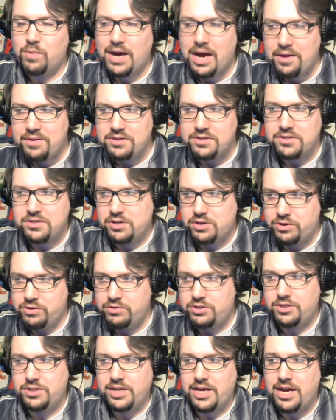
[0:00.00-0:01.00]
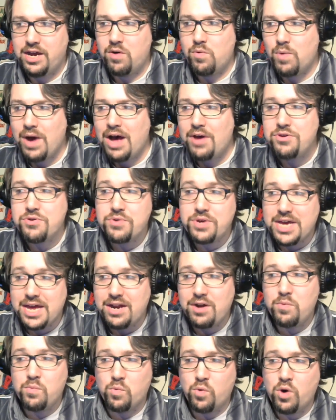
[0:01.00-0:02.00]
Wow, this is a huge thing. Wow, you
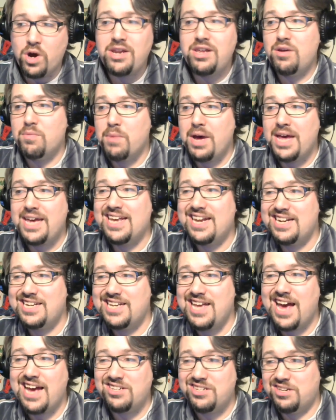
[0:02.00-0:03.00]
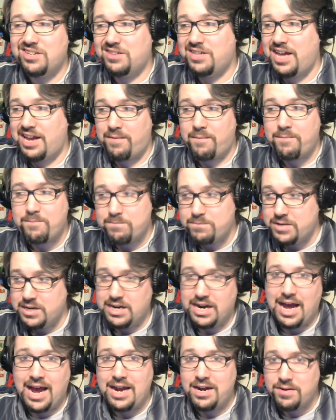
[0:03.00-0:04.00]
get in one, you might get attached to like
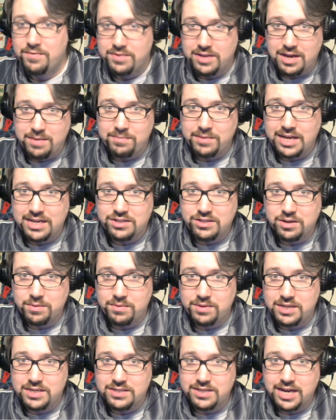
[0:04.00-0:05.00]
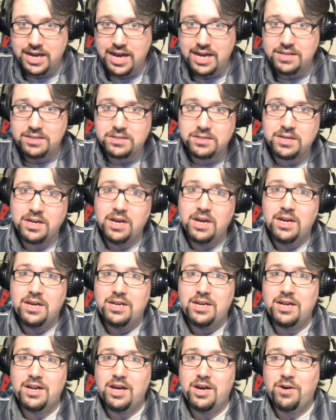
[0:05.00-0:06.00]
nine of them, like some of these guys.
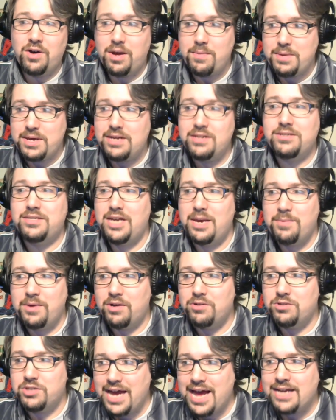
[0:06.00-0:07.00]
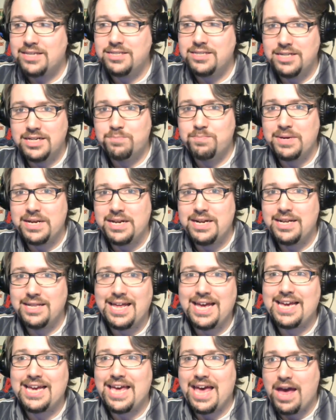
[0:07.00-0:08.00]
you know, I mean, Samuel Jackson has been
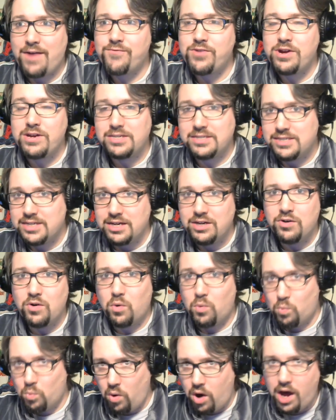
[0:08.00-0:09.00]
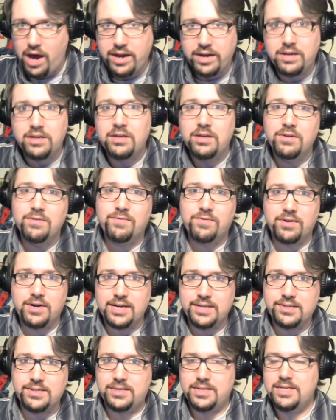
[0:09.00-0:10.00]
in like every single one, for
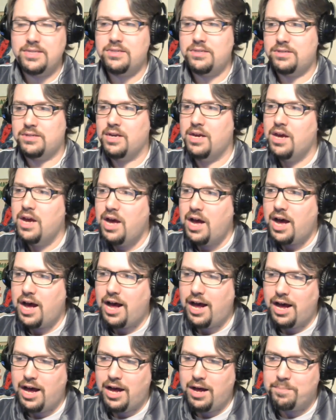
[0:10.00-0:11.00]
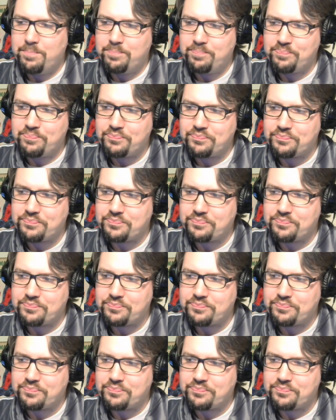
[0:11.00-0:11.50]
instance. Yeah. Um.